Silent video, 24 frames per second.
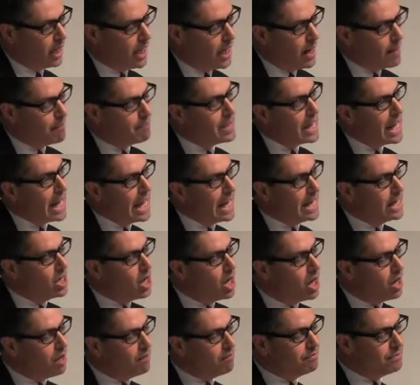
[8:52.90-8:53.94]
Uh, and
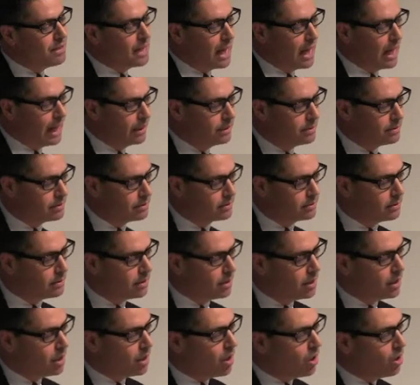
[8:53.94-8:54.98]
of that,
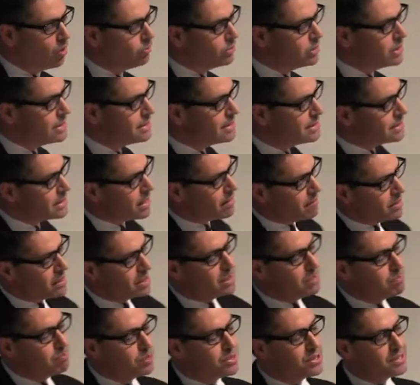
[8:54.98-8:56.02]
only
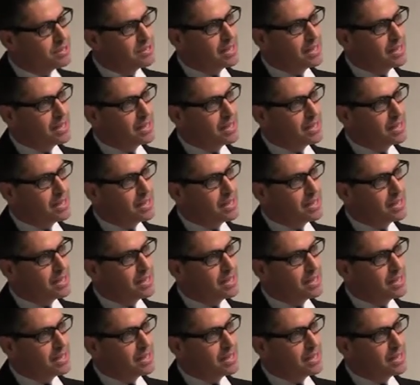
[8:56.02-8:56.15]
17%,